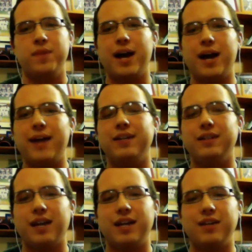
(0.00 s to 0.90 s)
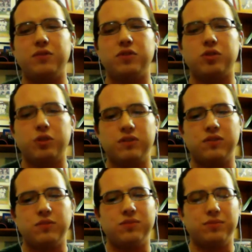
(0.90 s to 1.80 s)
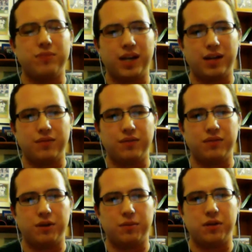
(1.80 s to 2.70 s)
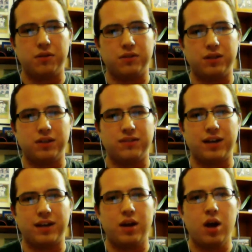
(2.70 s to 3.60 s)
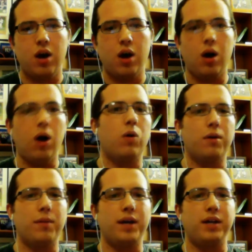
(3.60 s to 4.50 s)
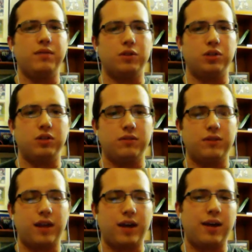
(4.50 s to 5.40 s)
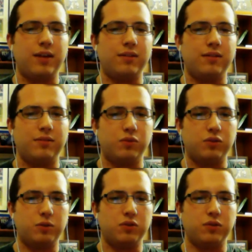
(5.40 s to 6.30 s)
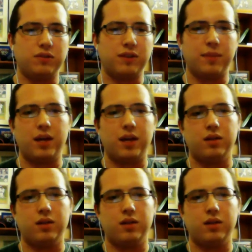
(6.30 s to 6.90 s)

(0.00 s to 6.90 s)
I think that if there's a criticism to be made of this Airbenders thing, it's that, oh, harmonic convergence, and we're supposed to accept that.